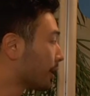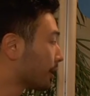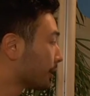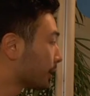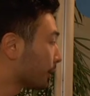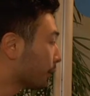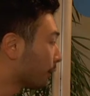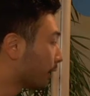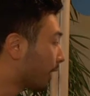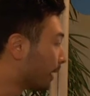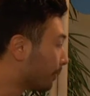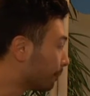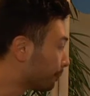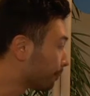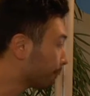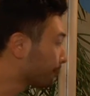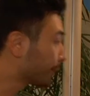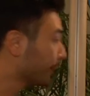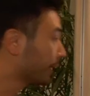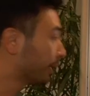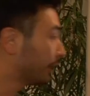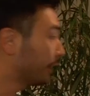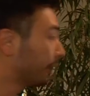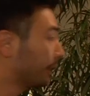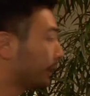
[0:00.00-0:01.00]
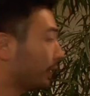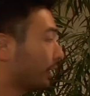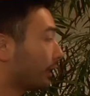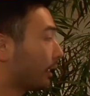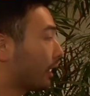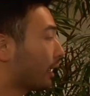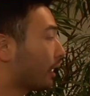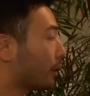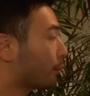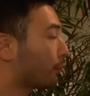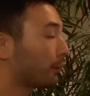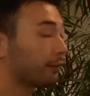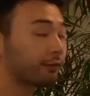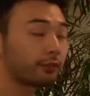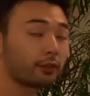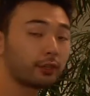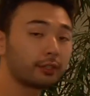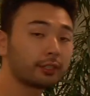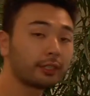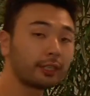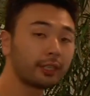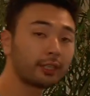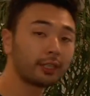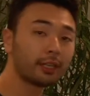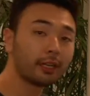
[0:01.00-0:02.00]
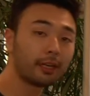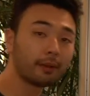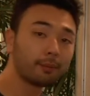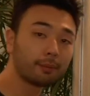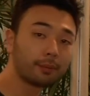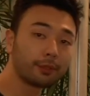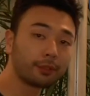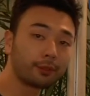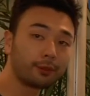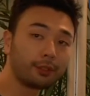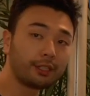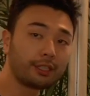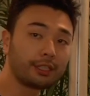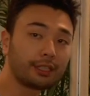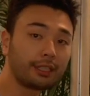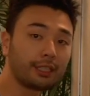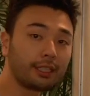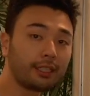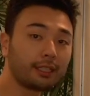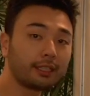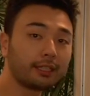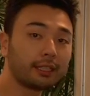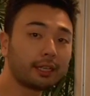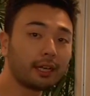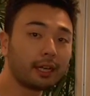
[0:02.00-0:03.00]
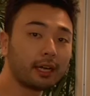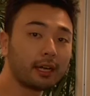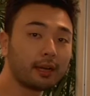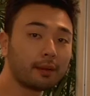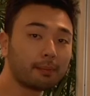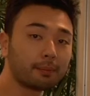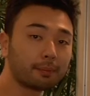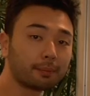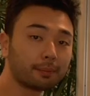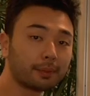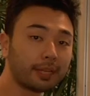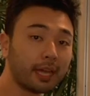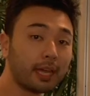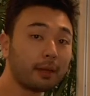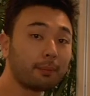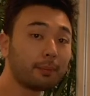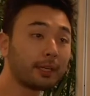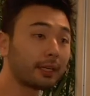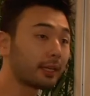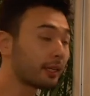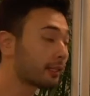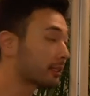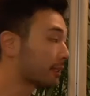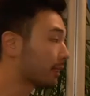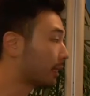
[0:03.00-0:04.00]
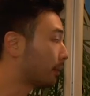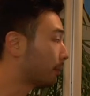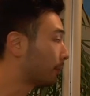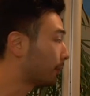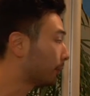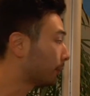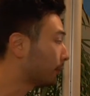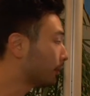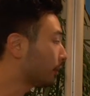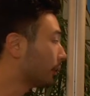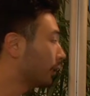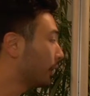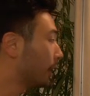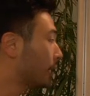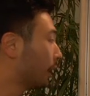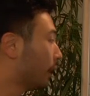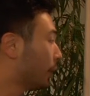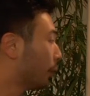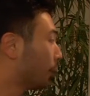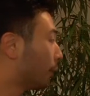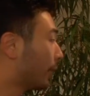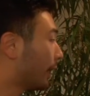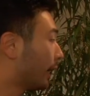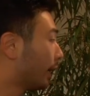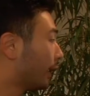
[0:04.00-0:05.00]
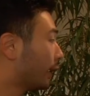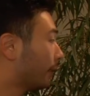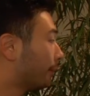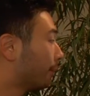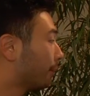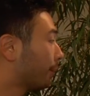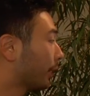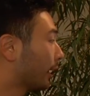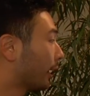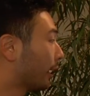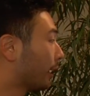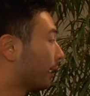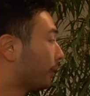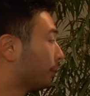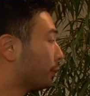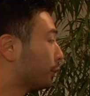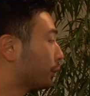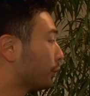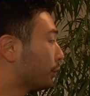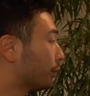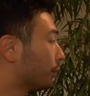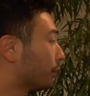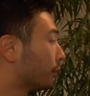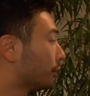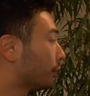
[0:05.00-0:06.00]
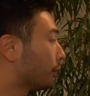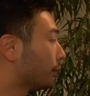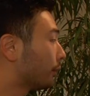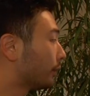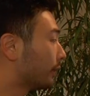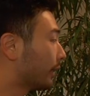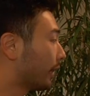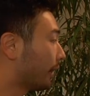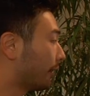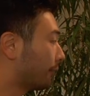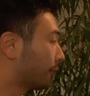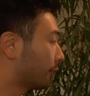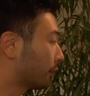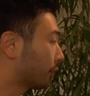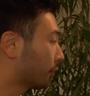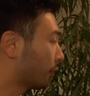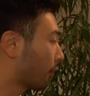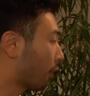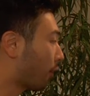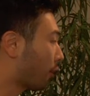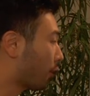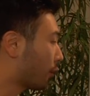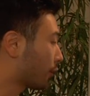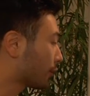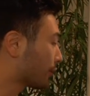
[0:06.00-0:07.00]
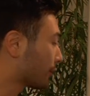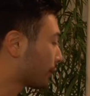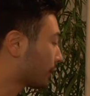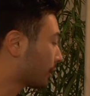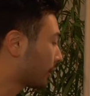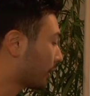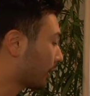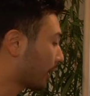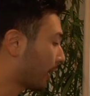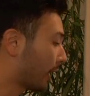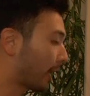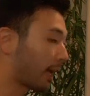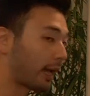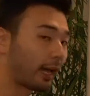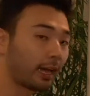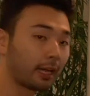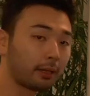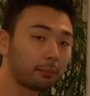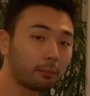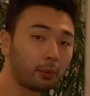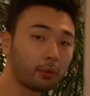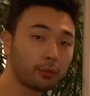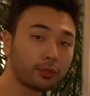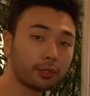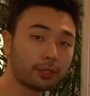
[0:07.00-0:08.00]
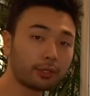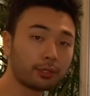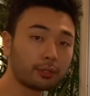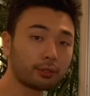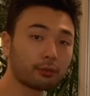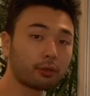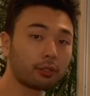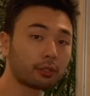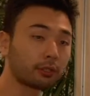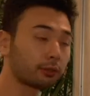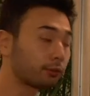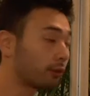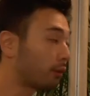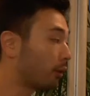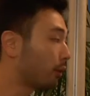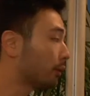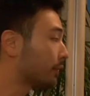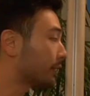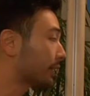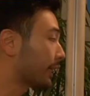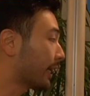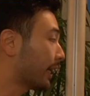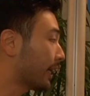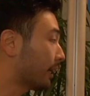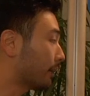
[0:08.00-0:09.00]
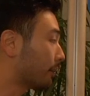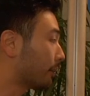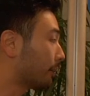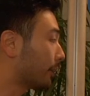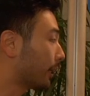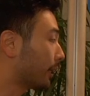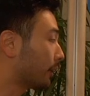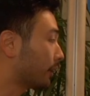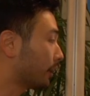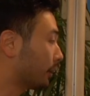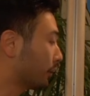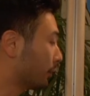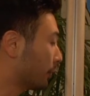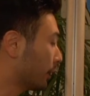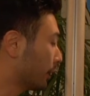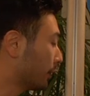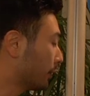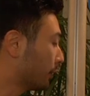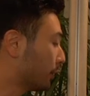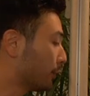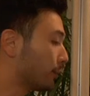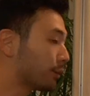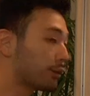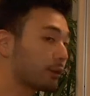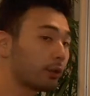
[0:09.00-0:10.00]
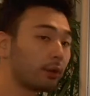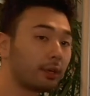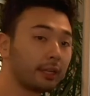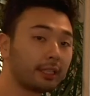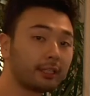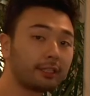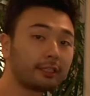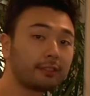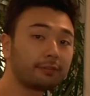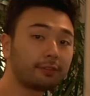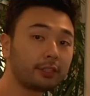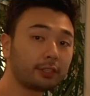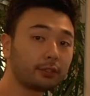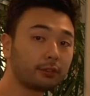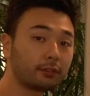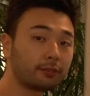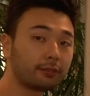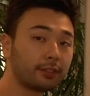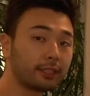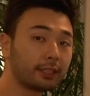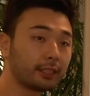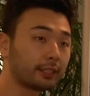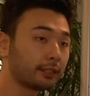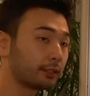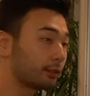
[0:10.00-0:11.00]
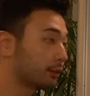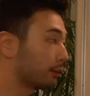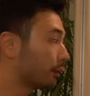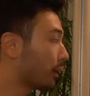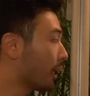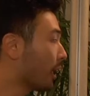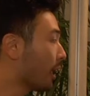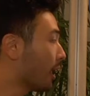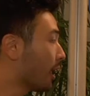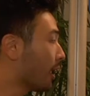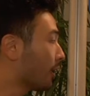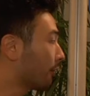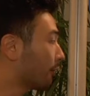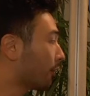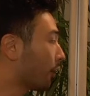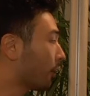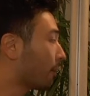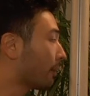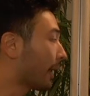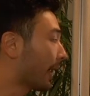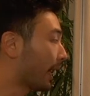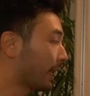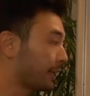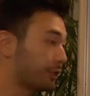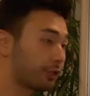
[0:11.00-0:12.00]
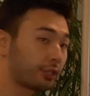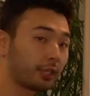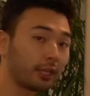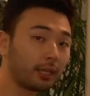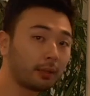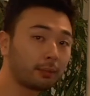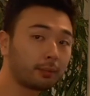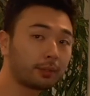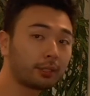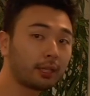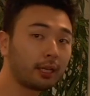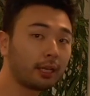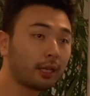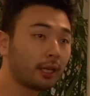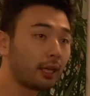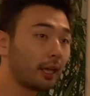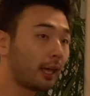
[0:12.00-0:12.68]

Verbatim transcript: So um, here uh, we've got an um, 3D um, gaming example where uh, you don't only have the cause hand motions to control the game, but you can use your individual fingers to form hand shapes